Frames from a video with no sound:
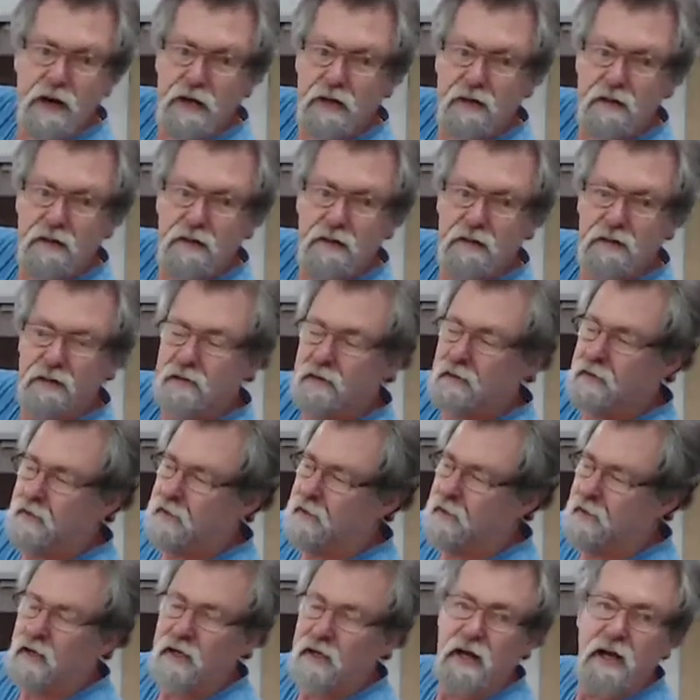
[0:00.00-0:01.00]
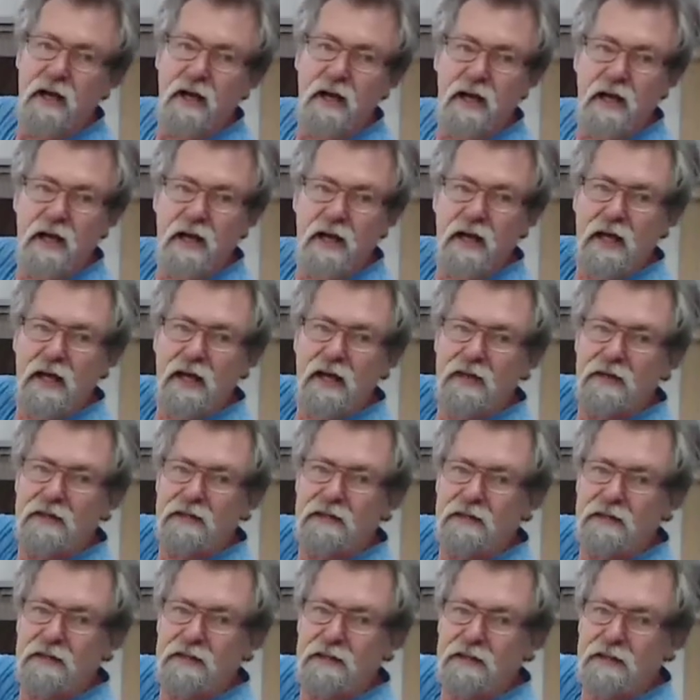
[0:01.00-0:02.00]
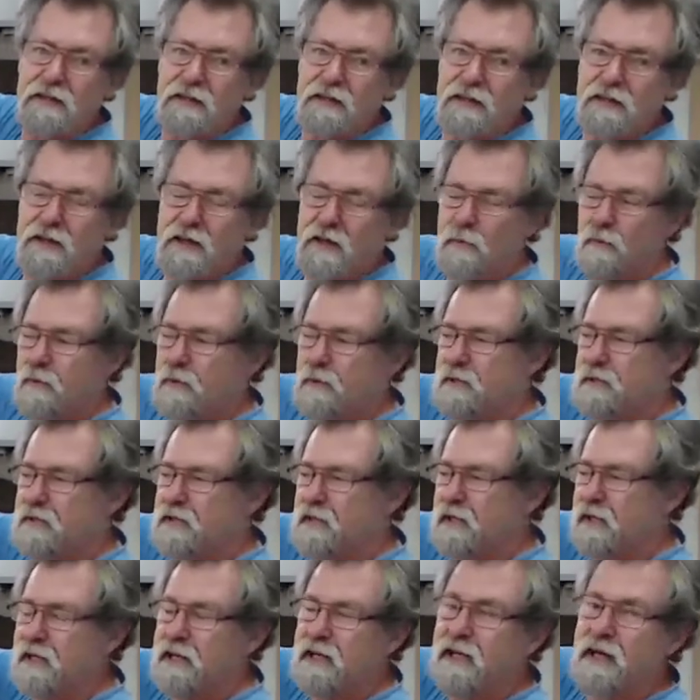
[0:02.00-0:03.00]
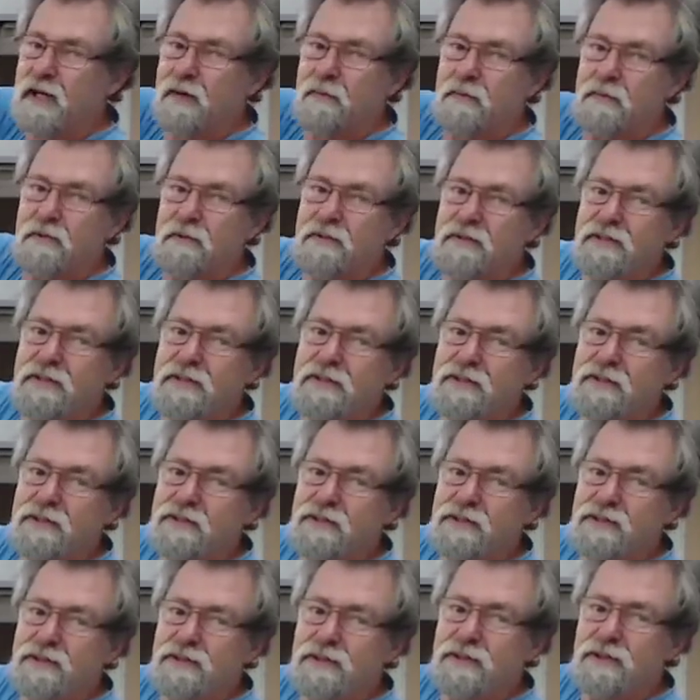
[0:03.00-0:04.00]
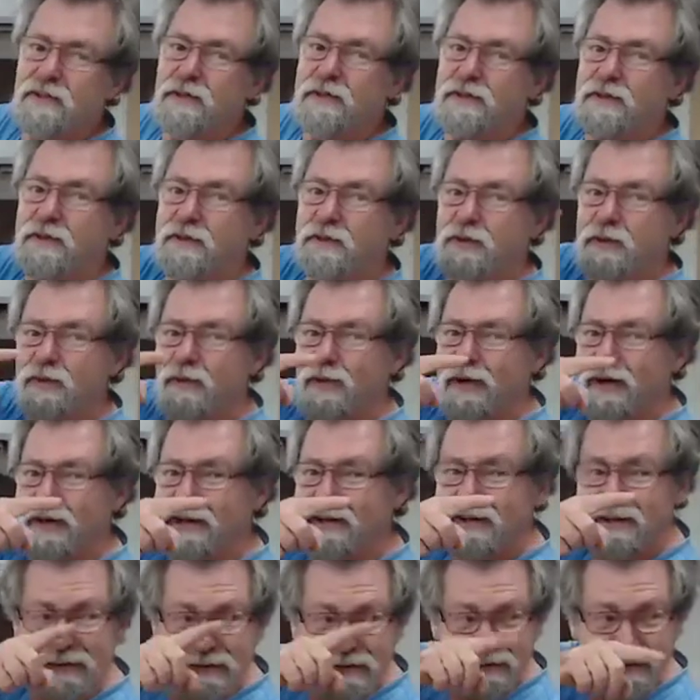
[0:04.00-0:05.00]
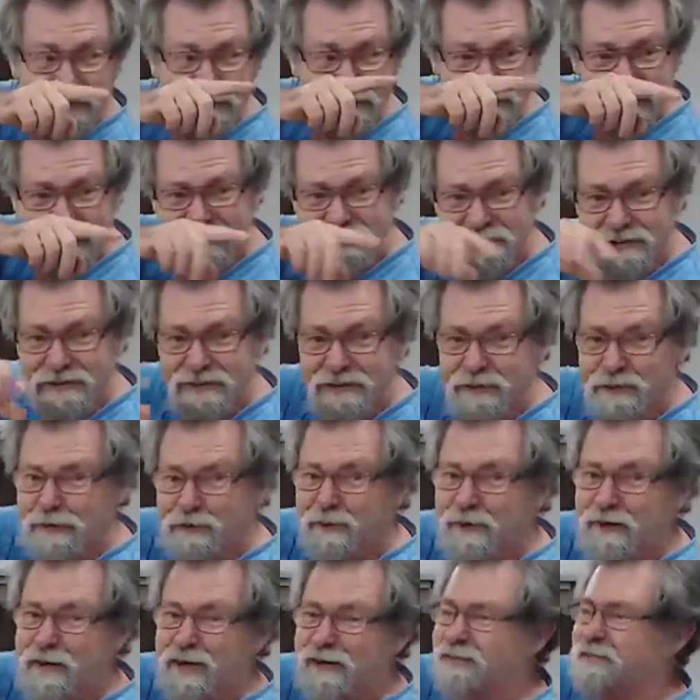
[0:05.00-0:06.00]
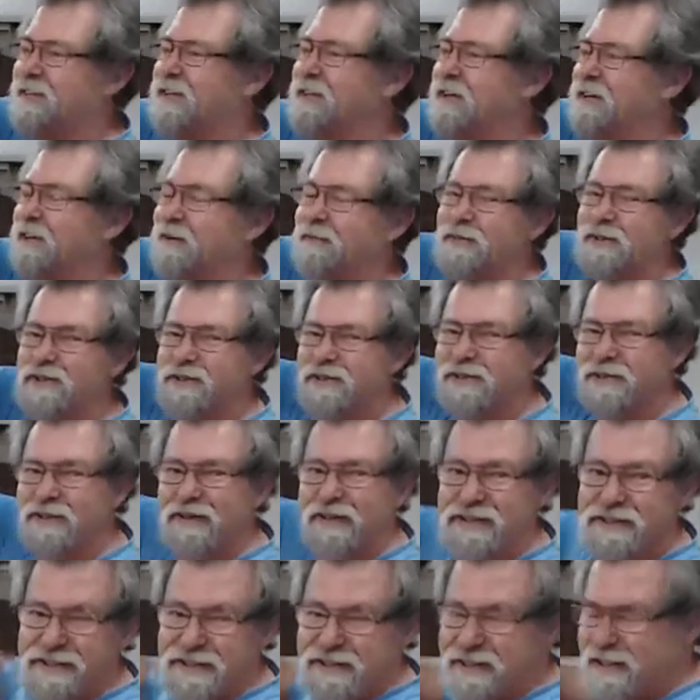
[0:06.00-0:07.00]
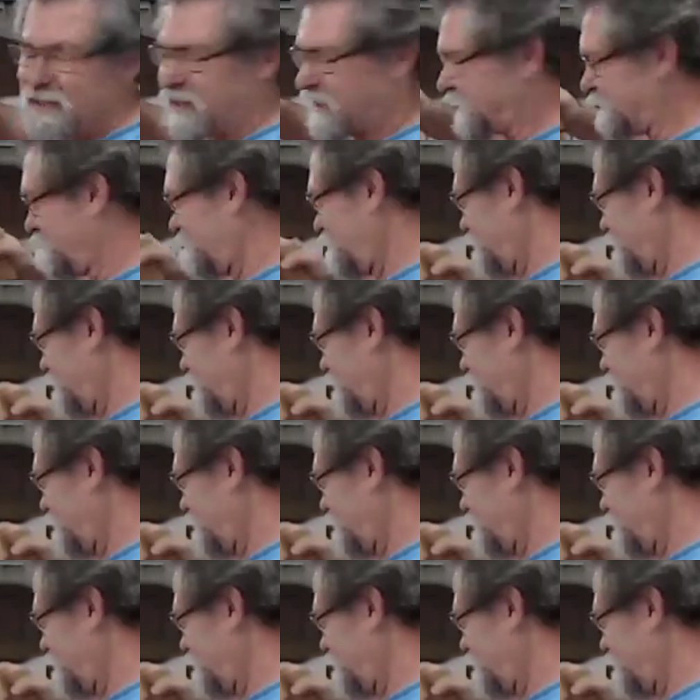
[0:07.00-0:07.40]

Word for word: rack. And it was the lead up to doing the good one, which is on the wall over there, which you're not seeing yet.